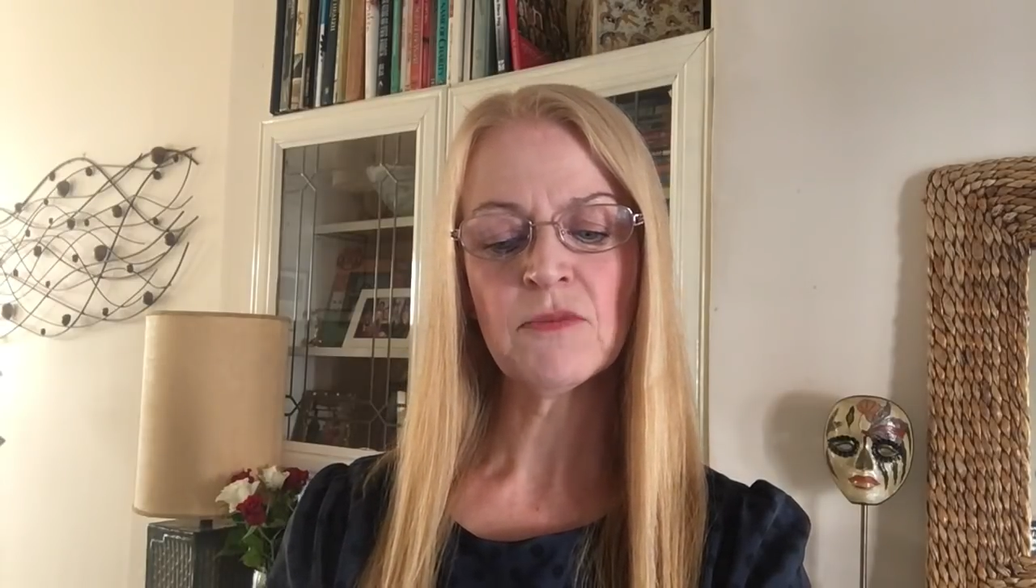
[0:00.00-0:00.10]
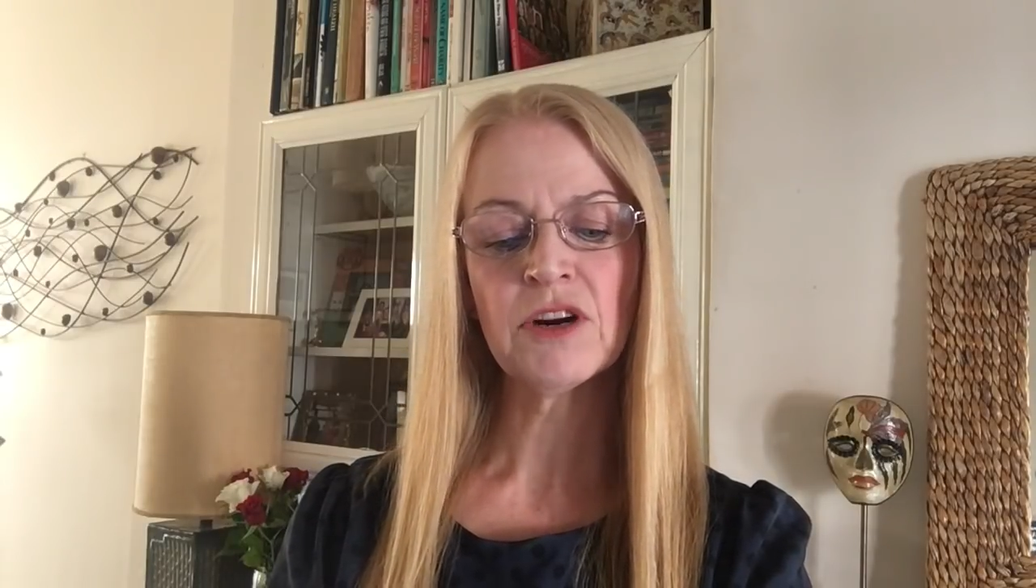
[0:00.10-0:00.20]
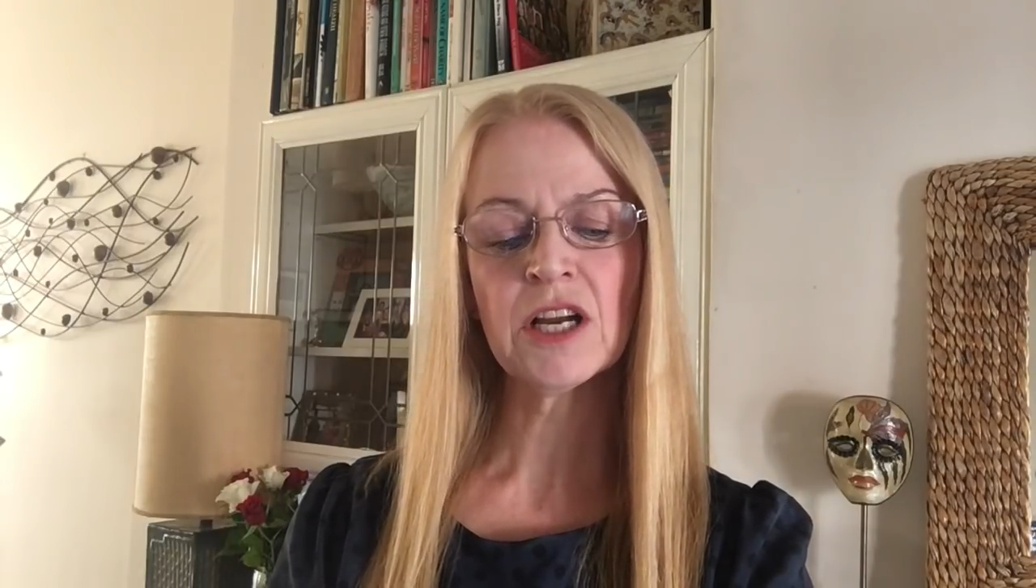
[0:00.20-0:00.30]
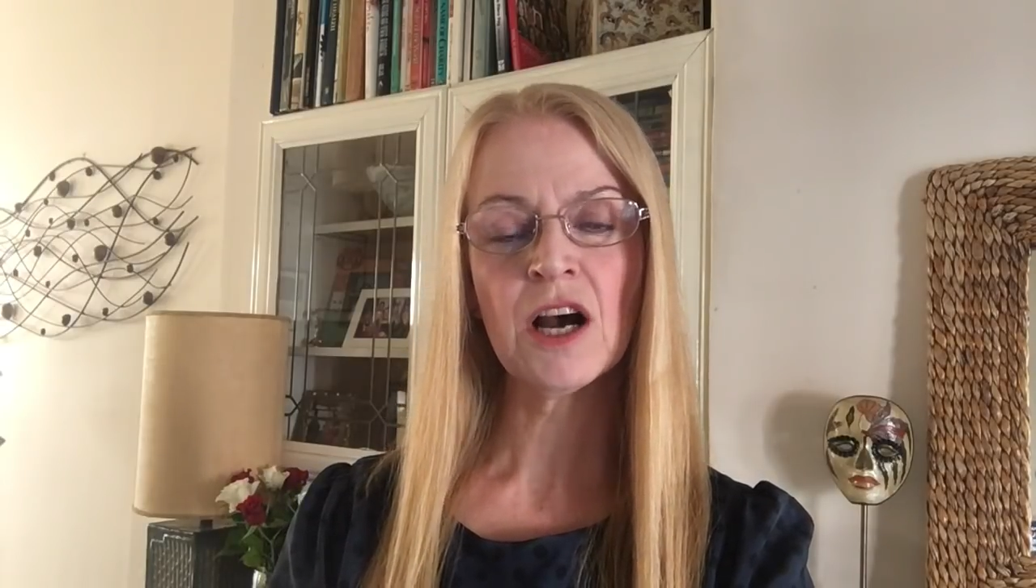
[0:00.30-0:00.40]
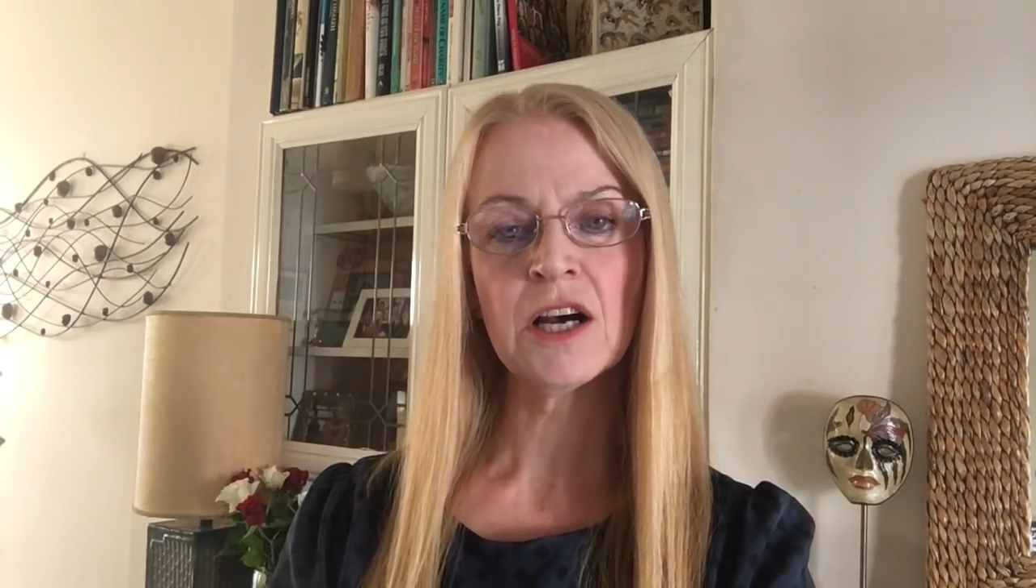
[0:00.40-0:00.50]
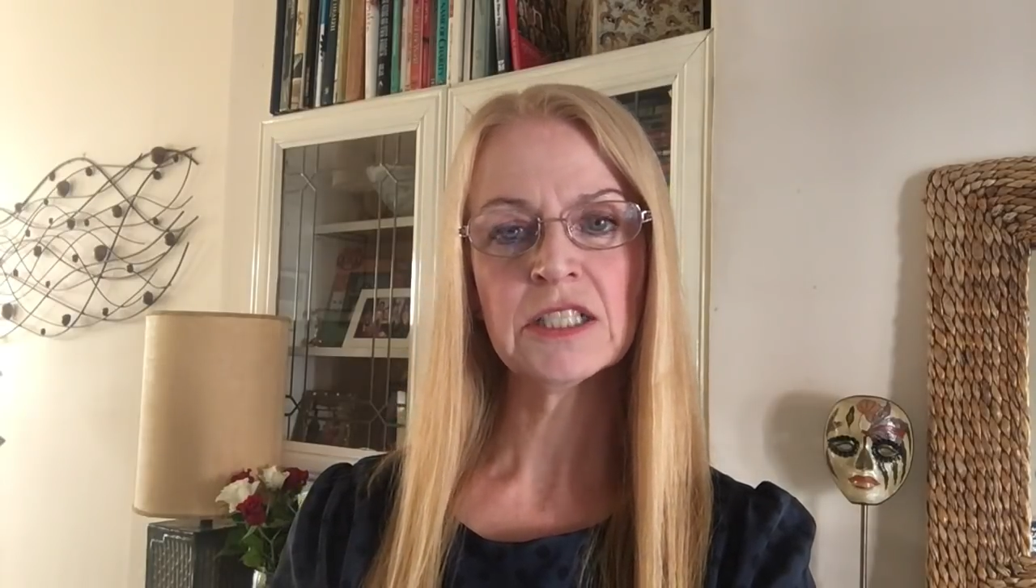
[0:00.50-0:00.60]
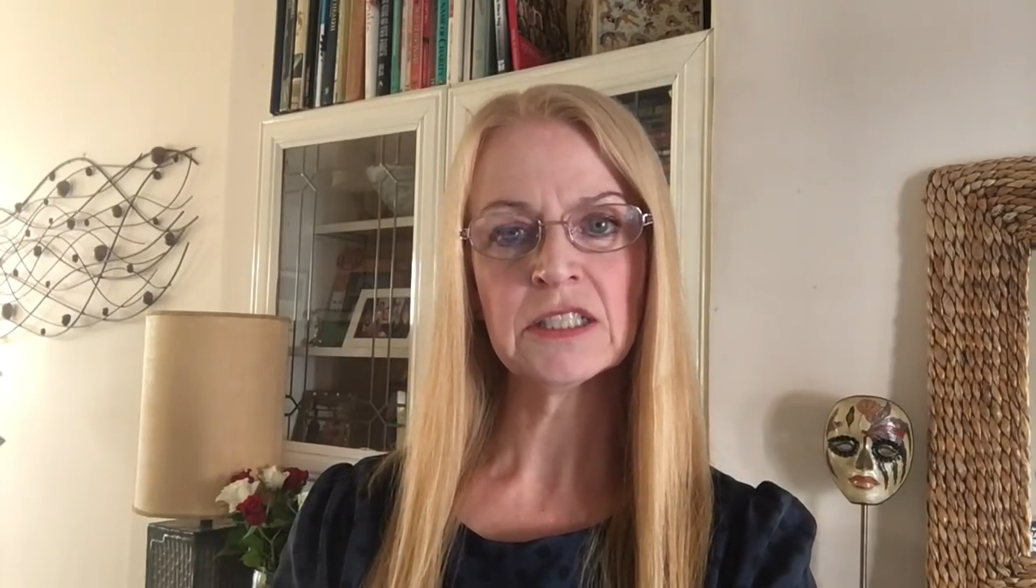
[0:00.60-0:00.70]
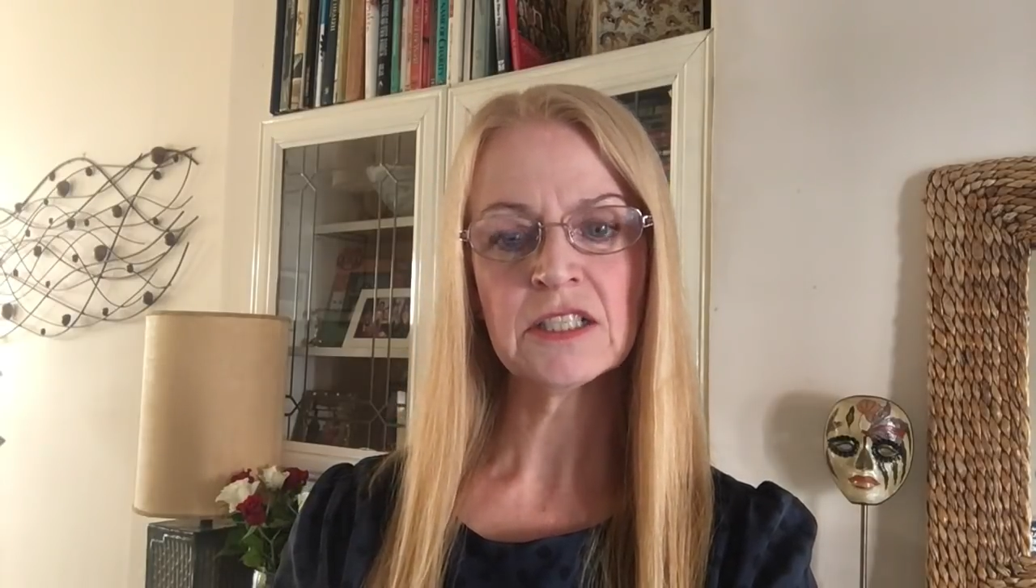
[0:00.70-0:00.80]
regarding the